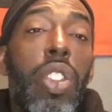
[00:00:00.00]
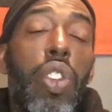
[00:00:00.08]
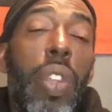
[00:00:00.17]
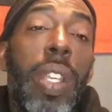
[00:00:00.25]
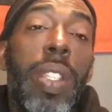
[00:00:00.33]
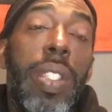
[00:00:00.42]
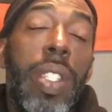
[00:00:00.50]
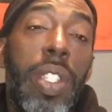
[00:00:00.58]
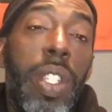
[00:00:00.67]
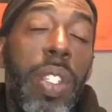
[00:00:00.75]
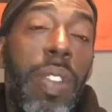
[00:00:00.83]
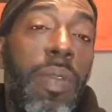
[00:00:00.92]

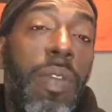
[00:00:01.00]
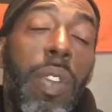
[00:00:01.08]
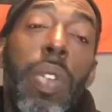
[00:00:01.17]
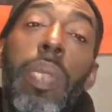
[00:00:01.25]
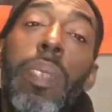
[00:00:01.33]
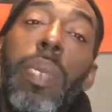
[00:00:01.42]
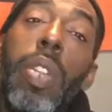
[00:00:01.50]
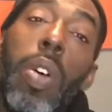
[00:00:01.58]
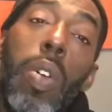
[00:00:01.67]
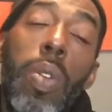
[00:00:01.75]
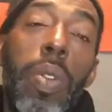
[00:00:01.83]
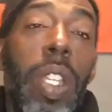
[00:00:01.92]
transitioning from the
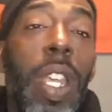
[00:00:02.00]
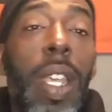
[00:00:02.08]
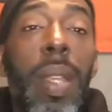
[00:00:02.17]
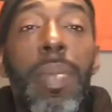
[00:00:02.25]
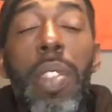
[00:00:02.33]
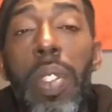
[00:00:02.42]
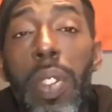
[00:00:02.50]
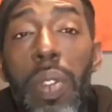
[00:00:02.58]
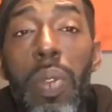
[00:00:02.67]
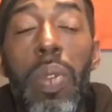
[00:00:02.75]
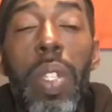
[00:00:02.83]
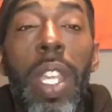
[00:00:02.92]
old game to the
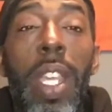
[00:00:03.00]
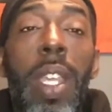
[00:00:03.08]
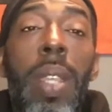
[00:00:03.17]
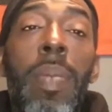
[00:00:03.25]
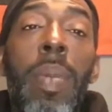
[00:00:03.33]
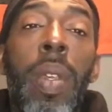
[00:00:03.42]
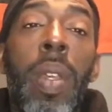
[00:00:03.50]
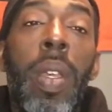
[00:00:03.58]
new game.